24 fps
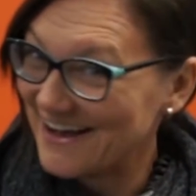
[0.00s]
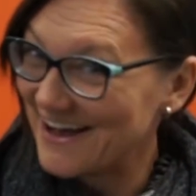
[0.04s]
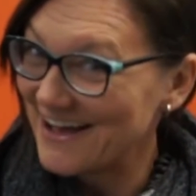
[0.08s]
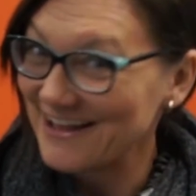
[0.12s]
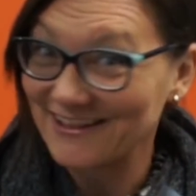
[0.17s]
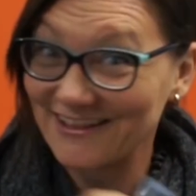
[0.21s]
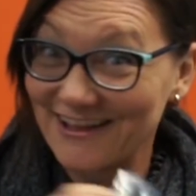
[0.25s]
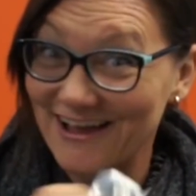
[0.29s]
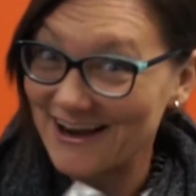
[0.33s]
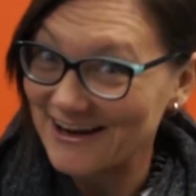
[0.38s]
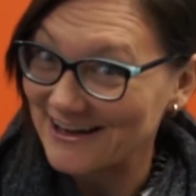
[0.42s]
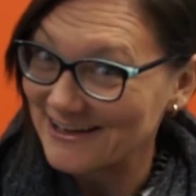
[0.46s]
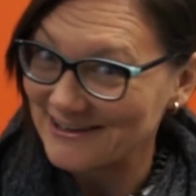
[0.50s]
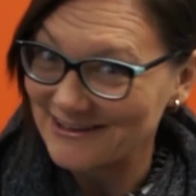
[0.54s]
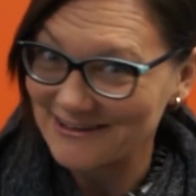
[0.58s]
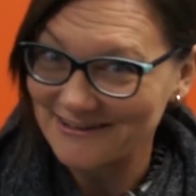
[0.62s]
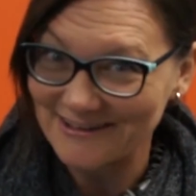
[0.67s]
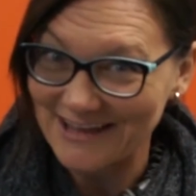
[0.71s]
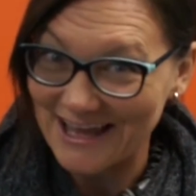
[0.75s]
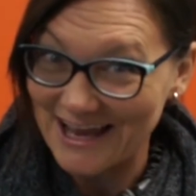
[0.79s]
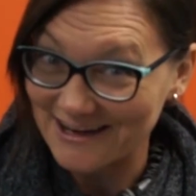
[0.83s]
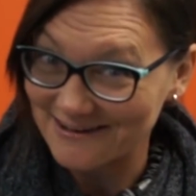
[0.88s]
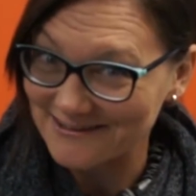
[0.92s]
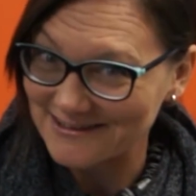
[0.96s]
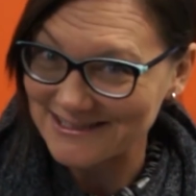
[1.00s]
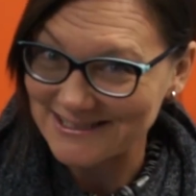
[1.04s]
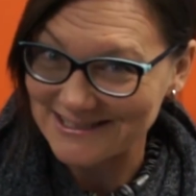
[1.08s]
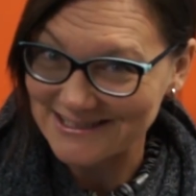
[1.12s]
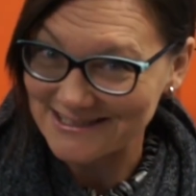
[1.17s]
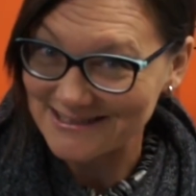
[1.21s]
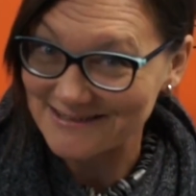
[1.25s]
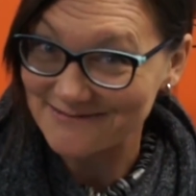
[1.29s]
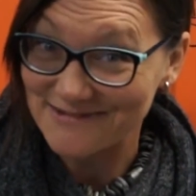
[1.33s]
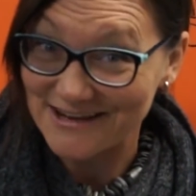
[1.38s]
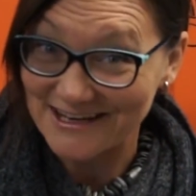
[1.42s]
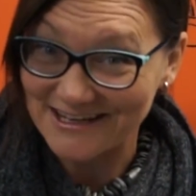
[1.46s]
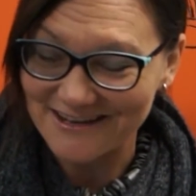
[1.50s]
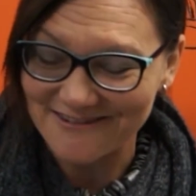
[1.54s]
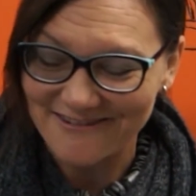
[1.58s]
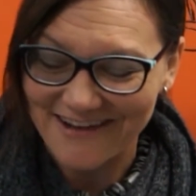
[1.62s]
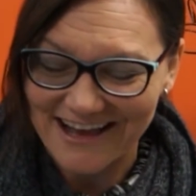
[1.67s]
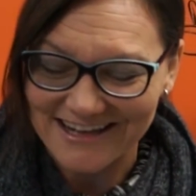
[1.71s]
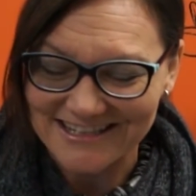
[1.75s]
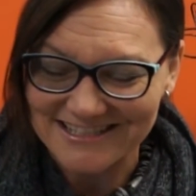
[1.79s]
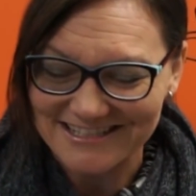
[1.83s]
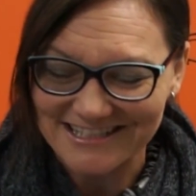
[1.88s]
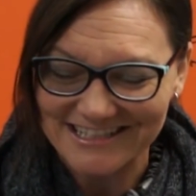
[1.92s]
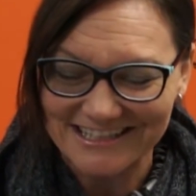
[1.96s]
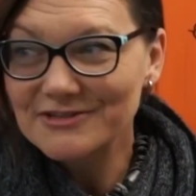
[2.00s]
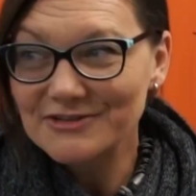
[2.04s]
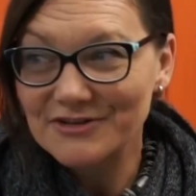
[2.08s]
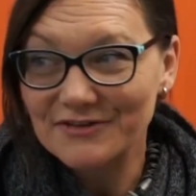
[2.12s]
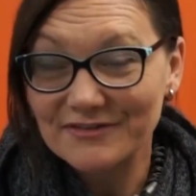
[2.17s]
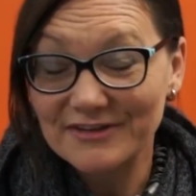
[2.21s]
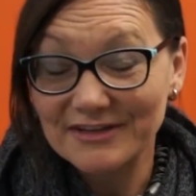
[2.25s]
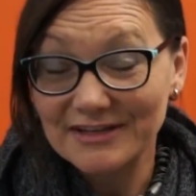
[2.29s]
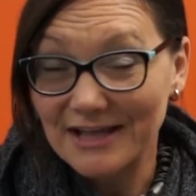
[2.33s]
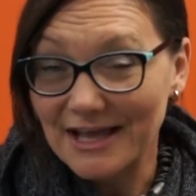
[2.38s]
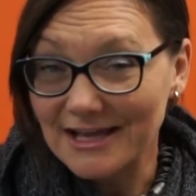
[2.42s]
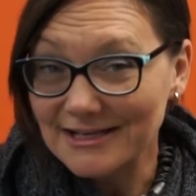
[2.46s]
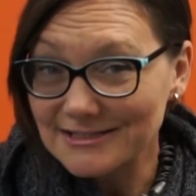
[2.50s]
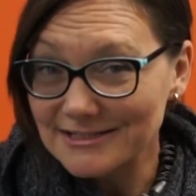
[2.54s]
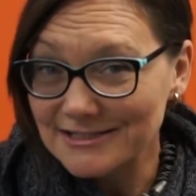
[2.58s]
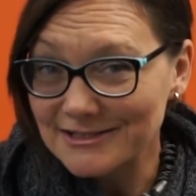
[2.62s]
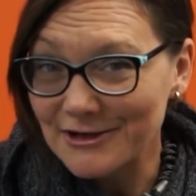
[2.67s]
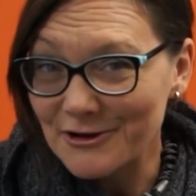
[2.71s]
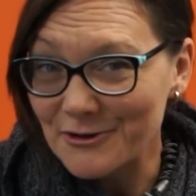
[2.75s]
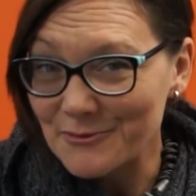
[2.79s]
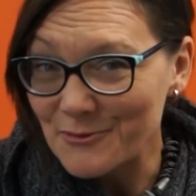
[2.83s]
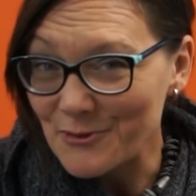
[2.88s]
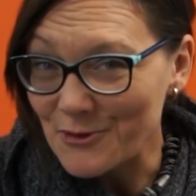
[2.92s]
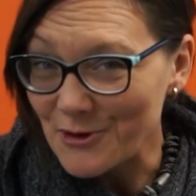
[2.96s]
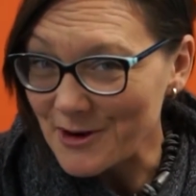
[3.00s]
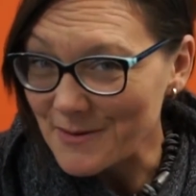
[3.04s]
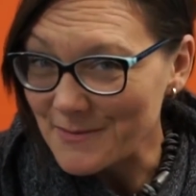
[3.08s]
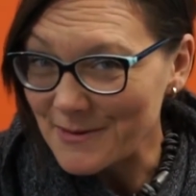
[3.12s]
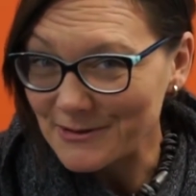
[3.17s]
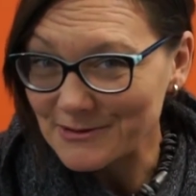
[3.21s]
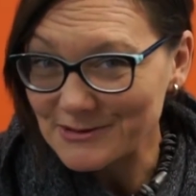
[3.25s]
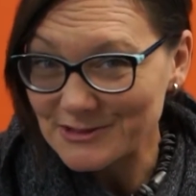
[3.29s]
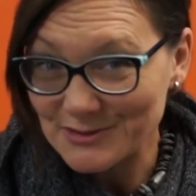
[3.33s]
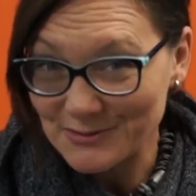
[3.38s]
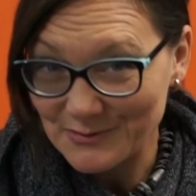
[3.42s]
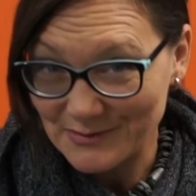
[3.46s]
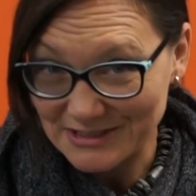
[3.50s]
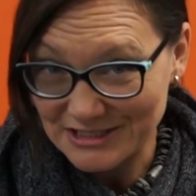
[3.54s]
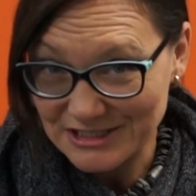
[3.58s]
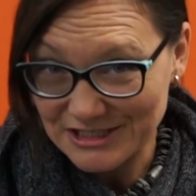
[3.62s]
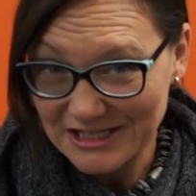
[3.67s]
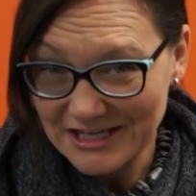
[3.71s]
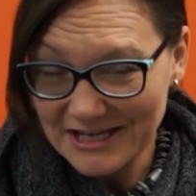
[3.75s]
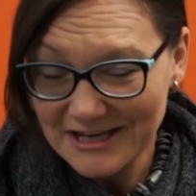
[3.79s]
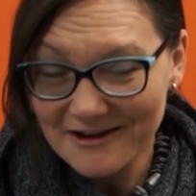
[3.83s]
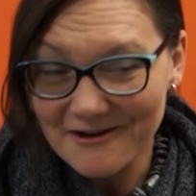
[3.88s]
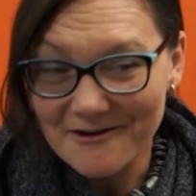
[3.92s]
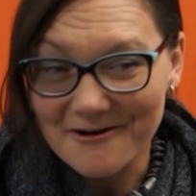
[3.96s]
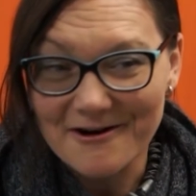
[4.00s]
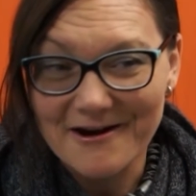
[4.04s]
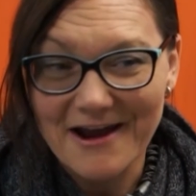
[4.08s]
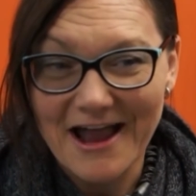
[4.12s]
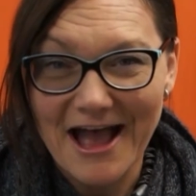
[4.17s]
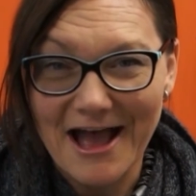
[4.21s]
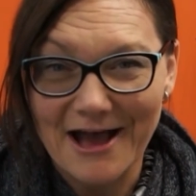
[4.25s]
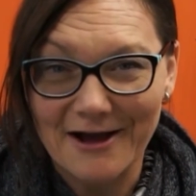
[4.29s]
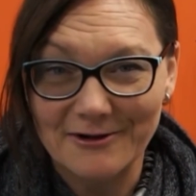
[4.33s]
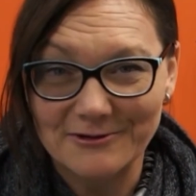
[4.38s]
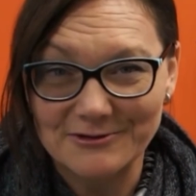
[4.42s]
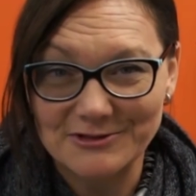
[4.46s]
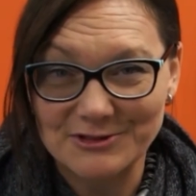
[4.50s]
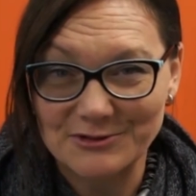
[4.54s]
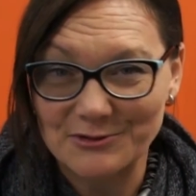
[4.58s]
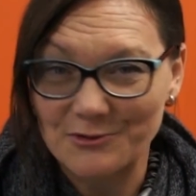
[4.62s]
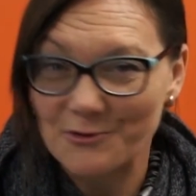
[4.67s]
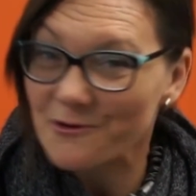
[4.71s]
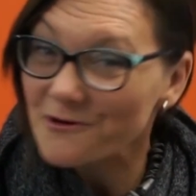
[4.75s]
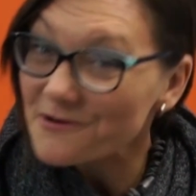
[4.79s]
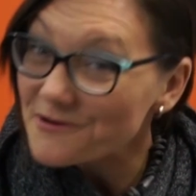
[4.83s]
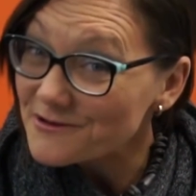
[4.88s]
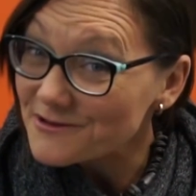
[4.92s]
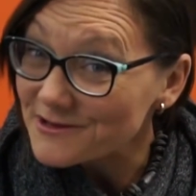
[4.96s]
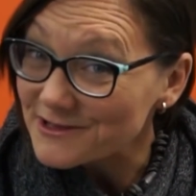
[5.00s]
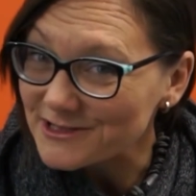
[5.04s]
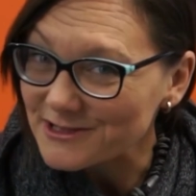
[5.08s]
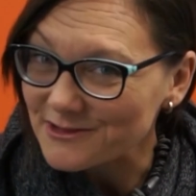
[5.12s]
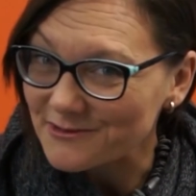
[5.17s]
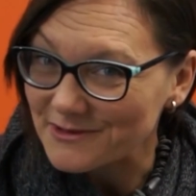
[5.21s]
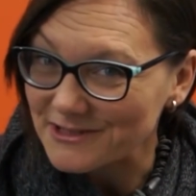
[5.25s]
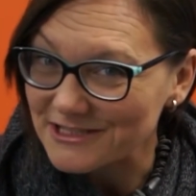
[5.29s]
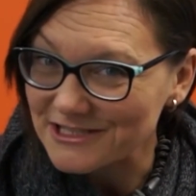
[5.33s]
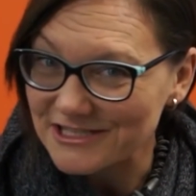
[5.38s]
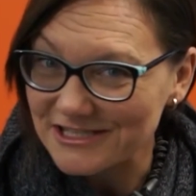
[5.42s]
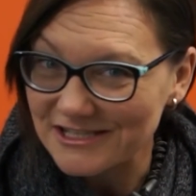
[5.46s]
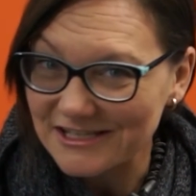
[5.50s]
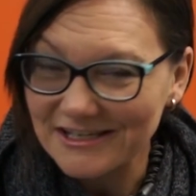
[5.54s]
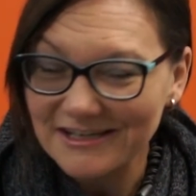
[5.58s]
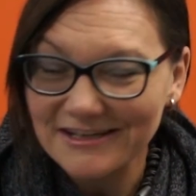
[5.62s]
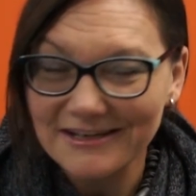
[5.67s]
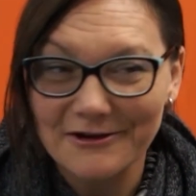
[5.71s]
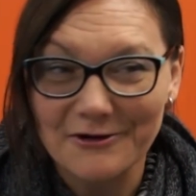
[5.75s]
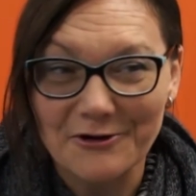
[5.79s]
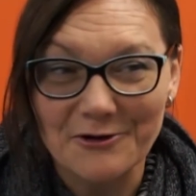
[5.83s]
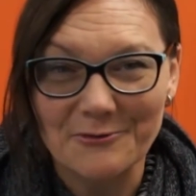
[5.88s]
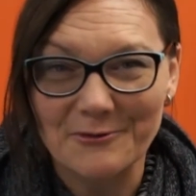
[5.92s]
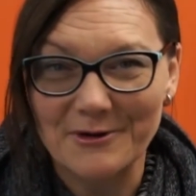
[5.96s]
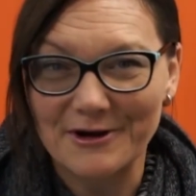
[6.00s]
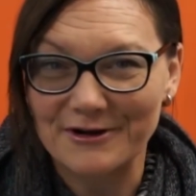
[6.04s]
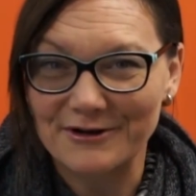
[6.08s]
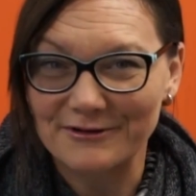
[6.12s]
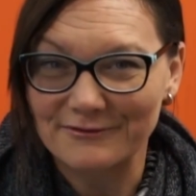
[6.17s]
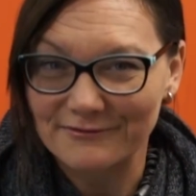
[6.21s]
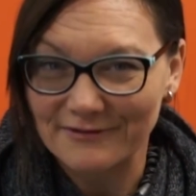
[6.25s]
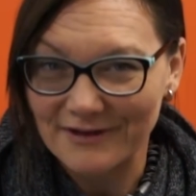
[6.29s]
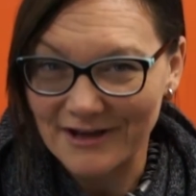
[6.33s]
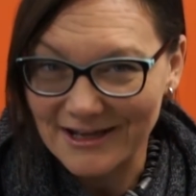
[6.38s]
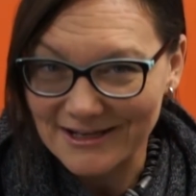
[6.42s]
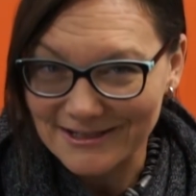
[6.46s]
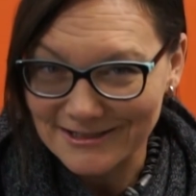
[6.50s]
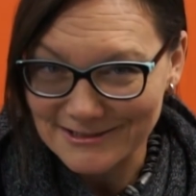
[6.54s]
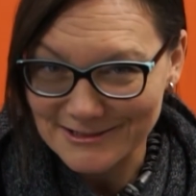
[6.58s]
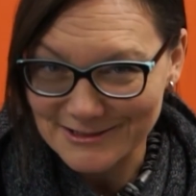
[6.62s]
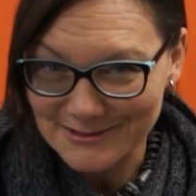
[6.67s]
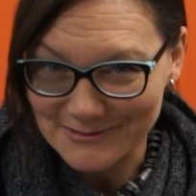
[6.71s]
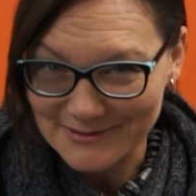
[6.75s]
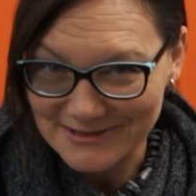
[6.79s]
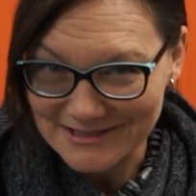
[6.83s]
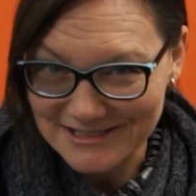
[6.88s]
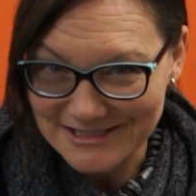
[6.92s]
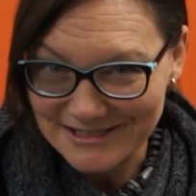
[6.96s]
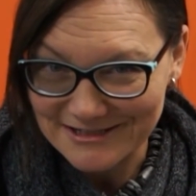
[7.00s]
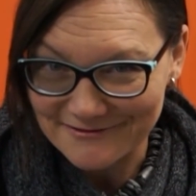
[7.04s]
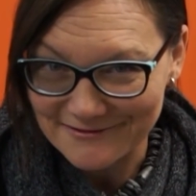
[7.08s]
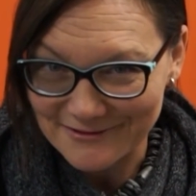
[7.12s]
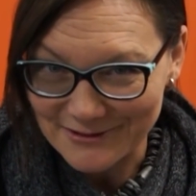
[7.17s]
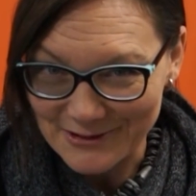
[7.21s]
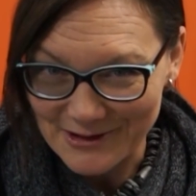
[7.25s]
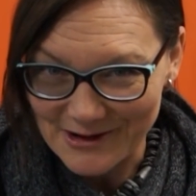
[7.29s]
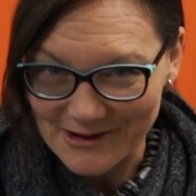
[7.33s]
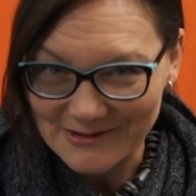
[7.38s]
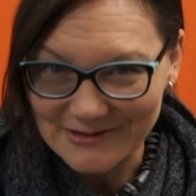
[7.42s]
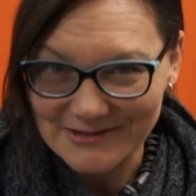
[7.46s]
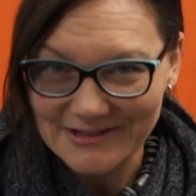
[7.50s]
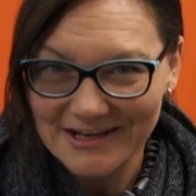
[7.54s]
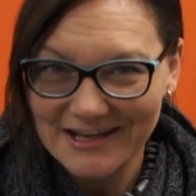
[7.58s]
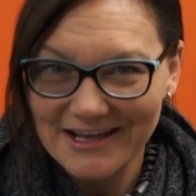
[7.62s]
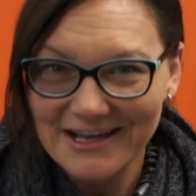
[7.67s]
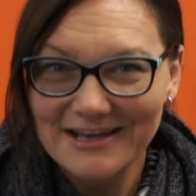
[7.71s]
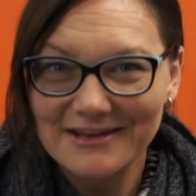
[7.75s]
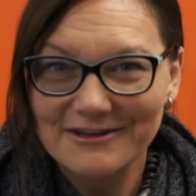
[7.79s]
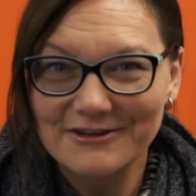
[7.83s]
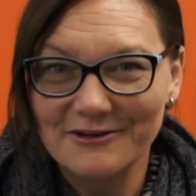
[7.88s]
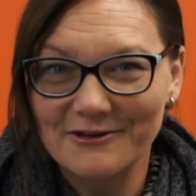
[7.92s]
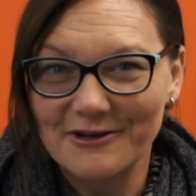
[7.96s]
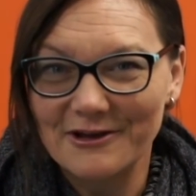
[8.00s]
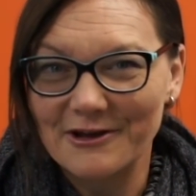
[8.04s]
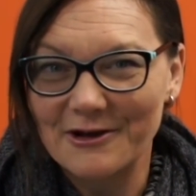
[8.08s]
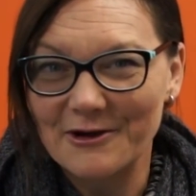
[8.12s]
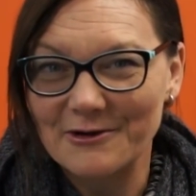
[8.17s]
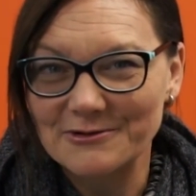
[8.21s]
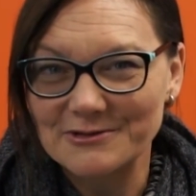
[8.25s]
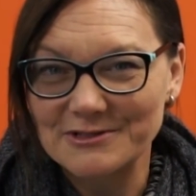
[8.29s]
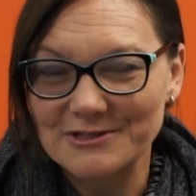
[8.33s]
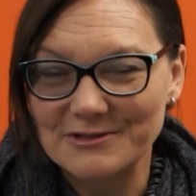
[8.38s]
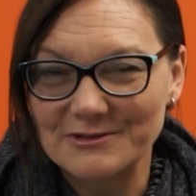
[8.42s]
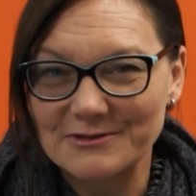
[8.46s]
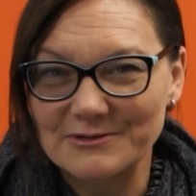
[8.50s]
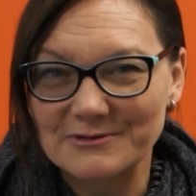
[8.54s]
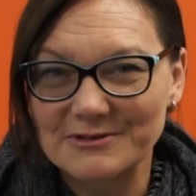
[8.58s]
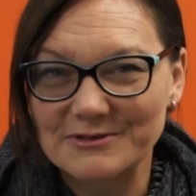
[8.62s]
A lot of new languages in manufacturing. So if you'd like to know more about Squinchi, or how to order the Squinchi, or where to find a Squinchi of your own, you can go to